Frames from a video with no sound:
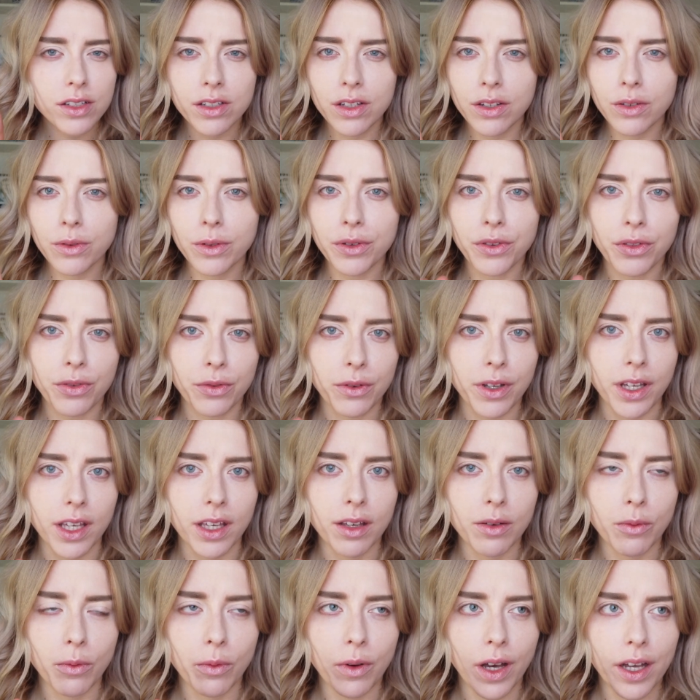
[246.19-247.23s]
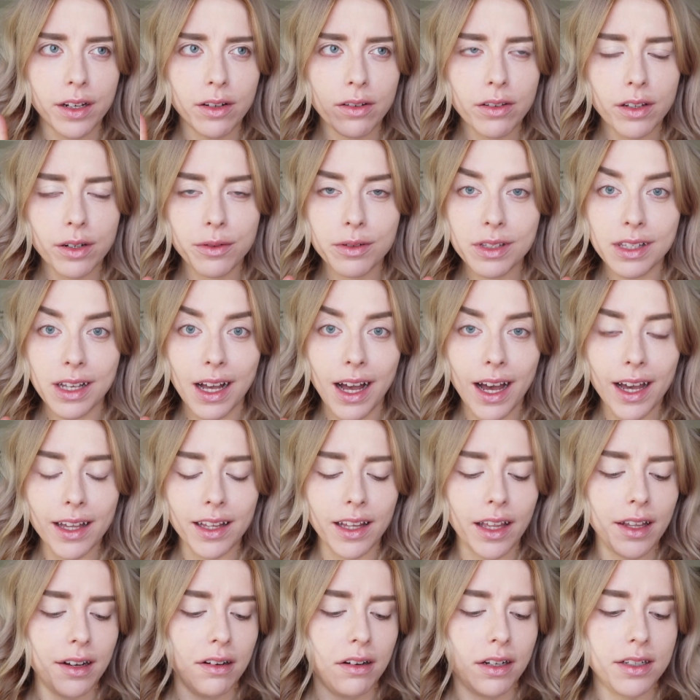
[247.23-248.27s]
two or three. I know there was a
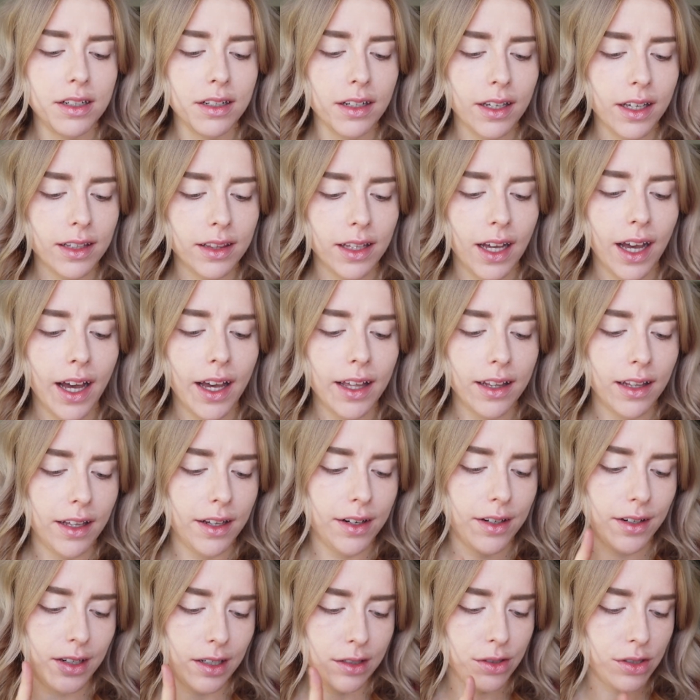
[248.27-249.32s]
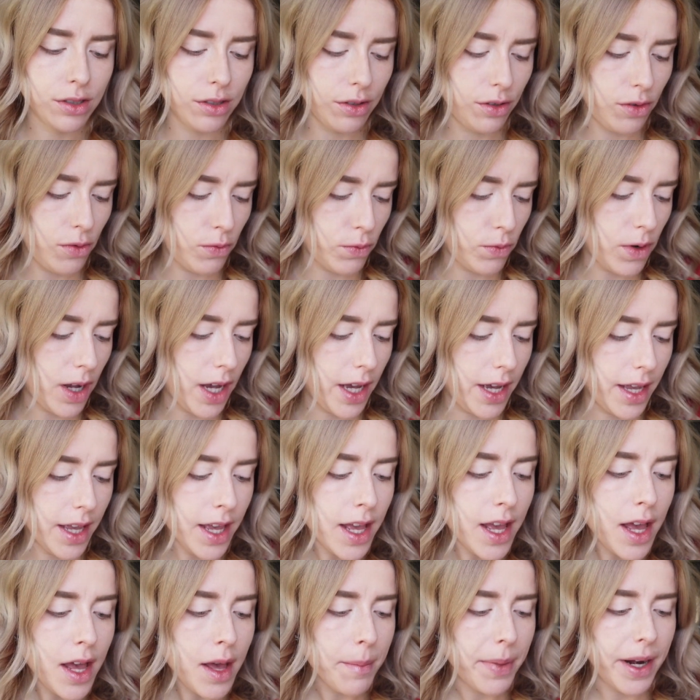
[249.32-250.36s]
highlighter. I didn't get the highlighter. I'll show you why.
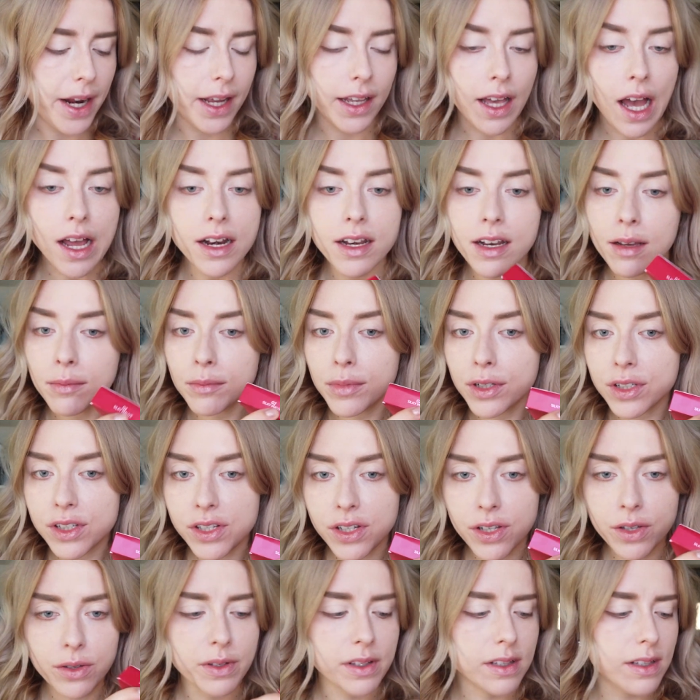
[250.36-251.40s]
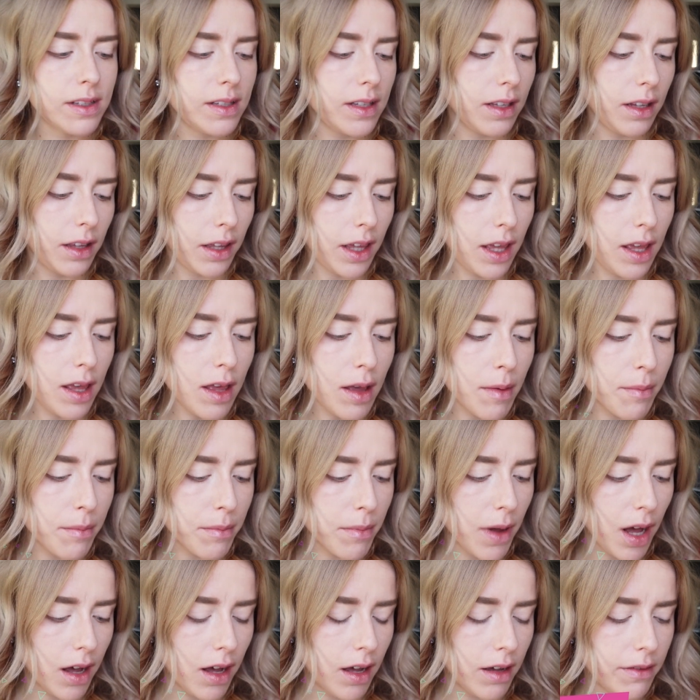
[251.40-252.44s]
But I got number two in Silky
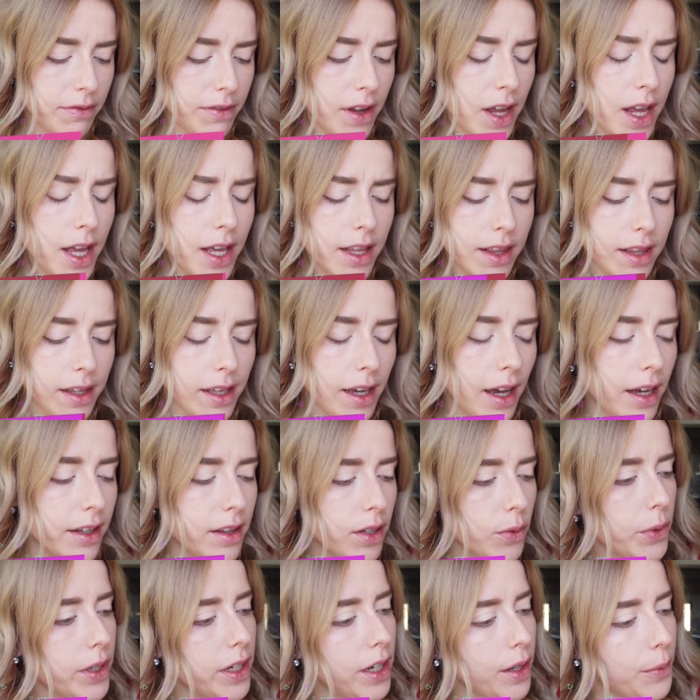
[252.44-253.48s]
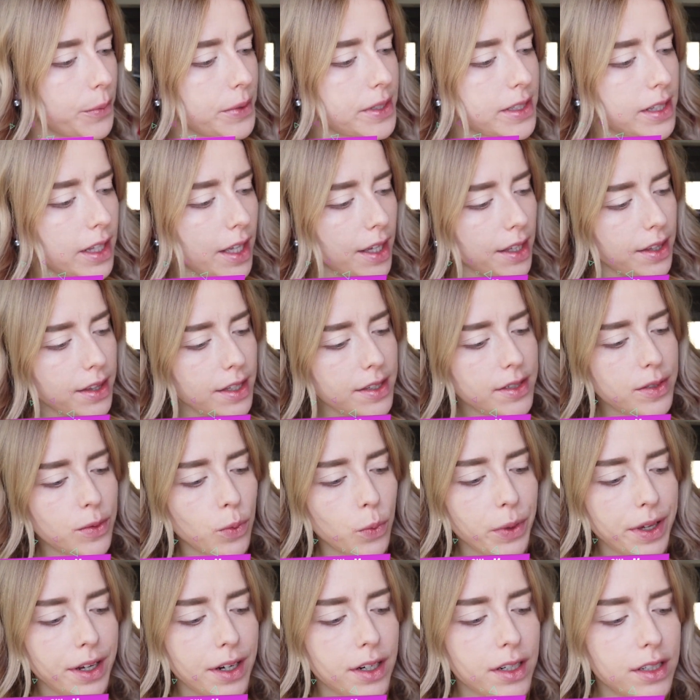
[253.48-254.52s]
Mauve. The other one, it was like this
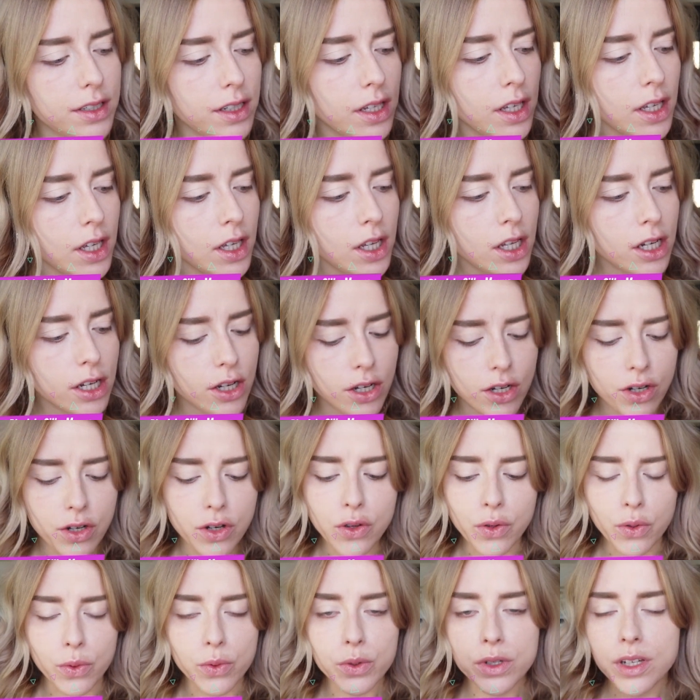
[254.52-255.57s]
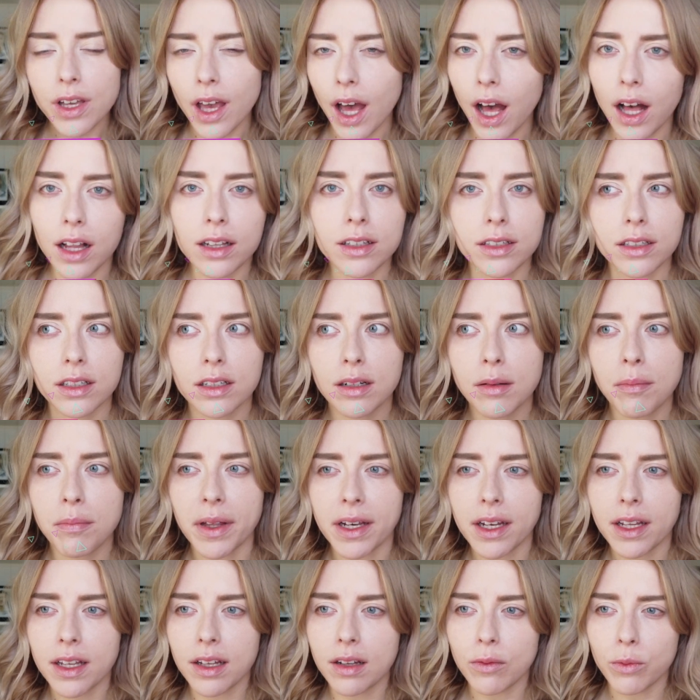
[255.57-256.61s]
weird nude color,
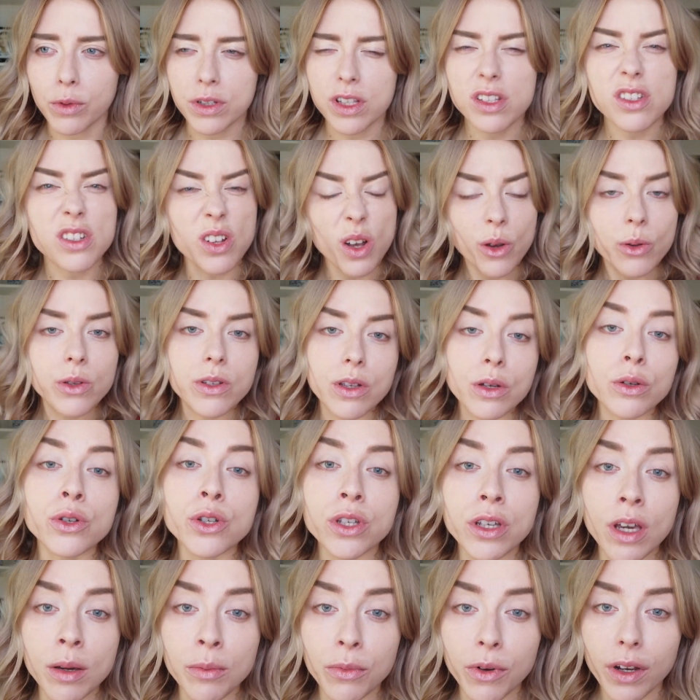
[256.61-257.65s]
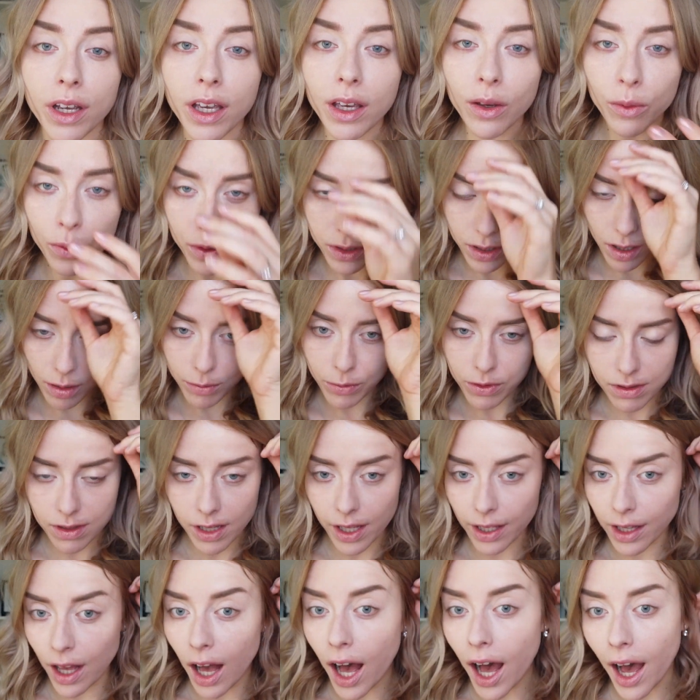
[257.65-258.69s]
but it was so, so shimmery. It was almost
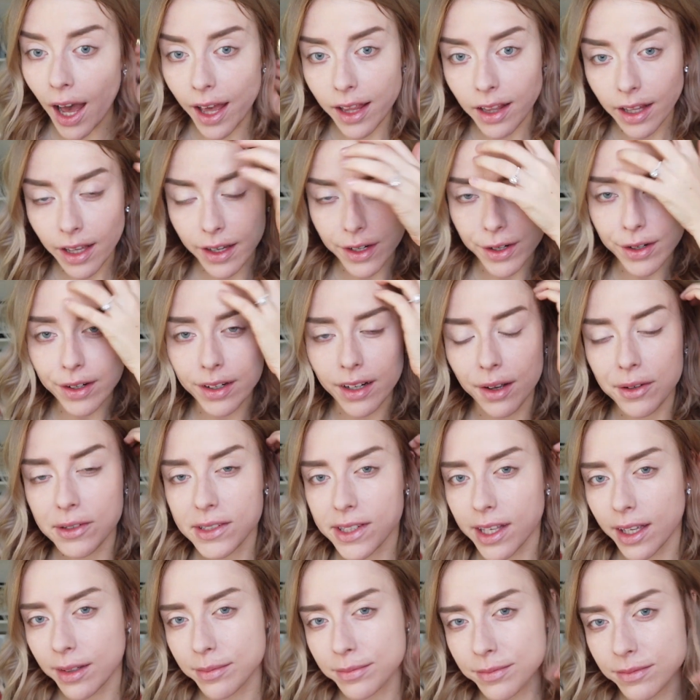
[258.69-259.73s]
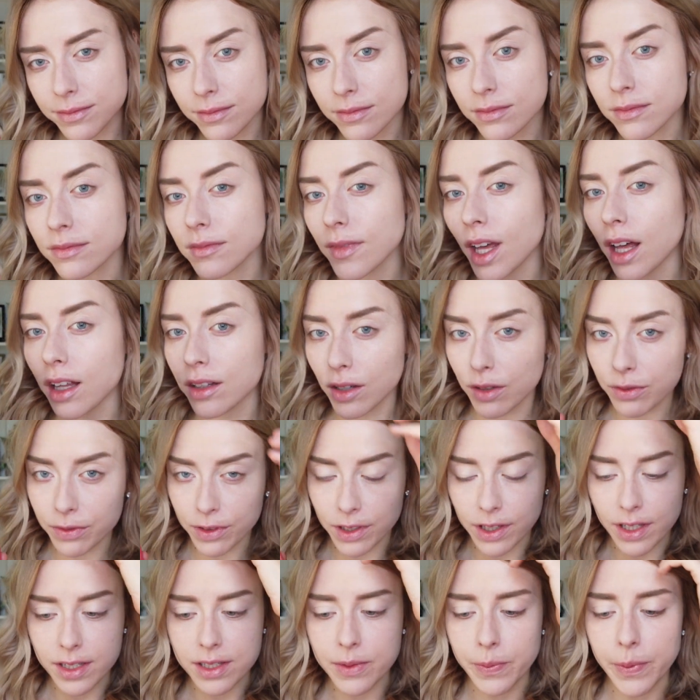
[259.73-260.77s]
like a highlighter, and I was like, mm, I'll go
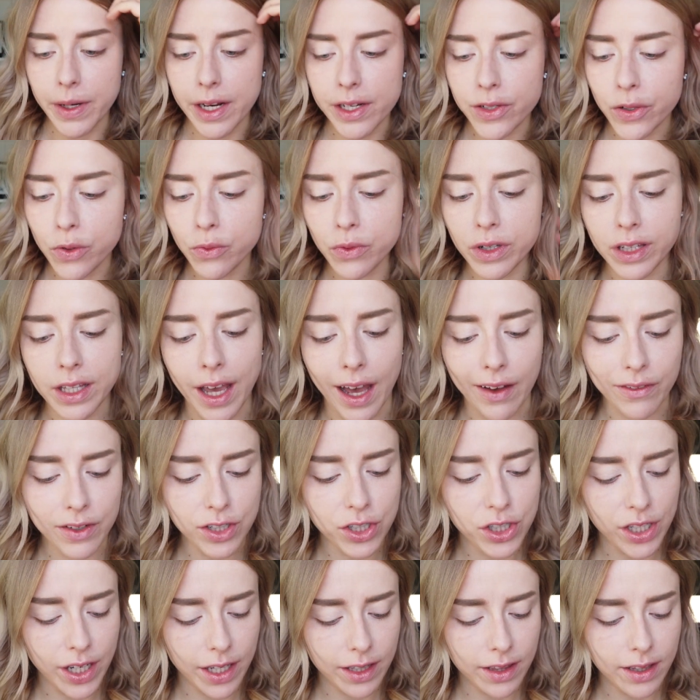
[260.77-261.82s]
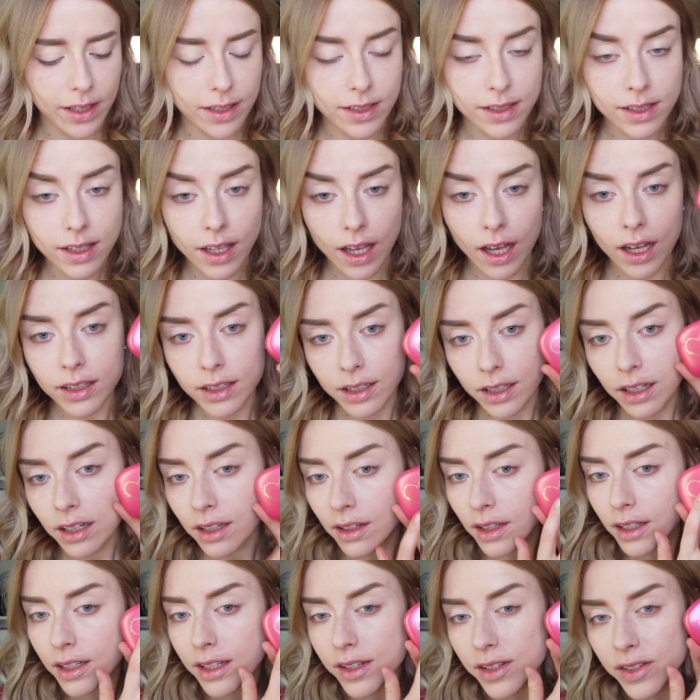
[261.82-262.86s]
for this one. I don't really have a shade this color.
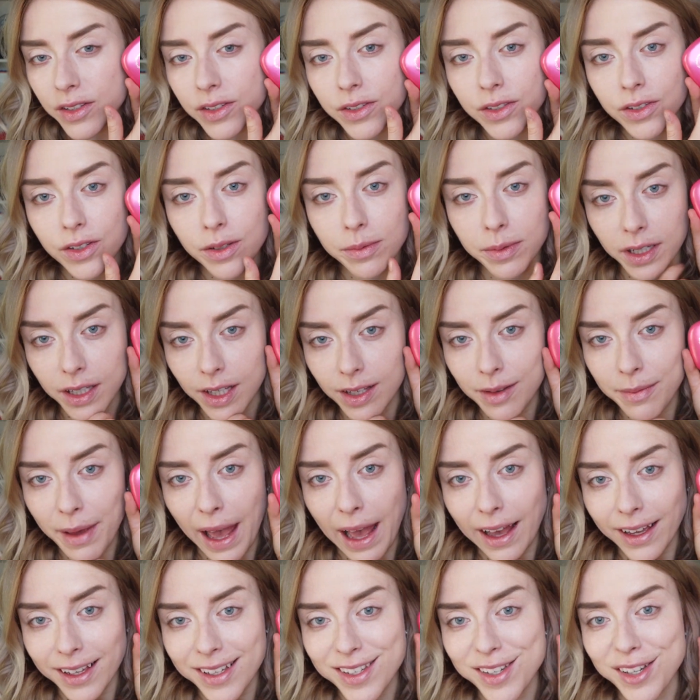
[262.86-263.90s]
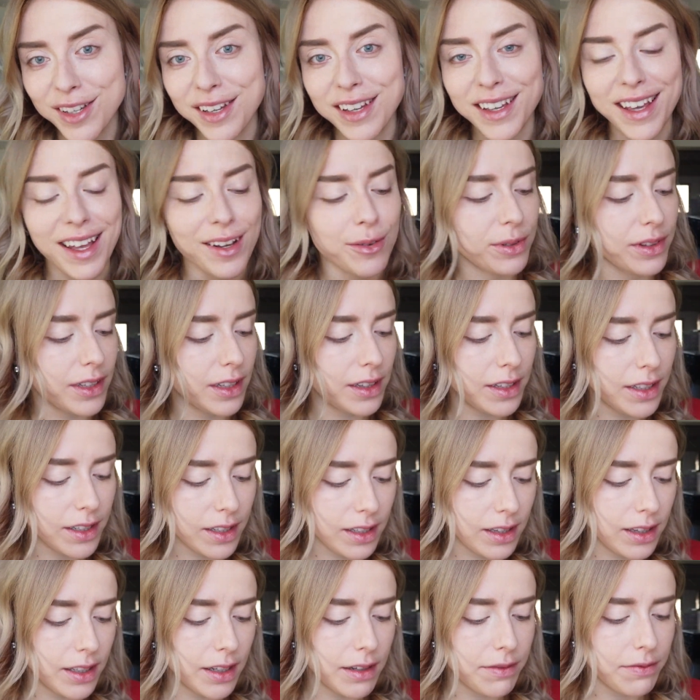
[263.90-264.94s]
Super cute packaging again with a
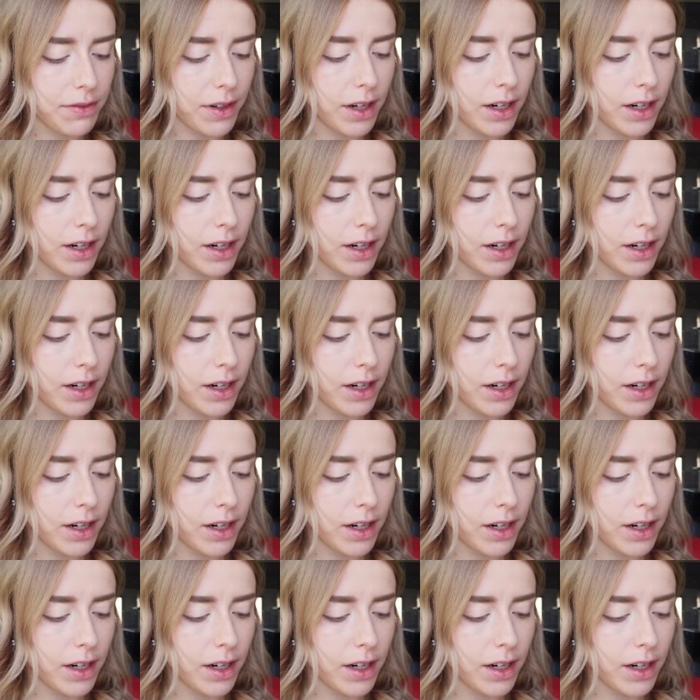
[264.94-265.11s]
little love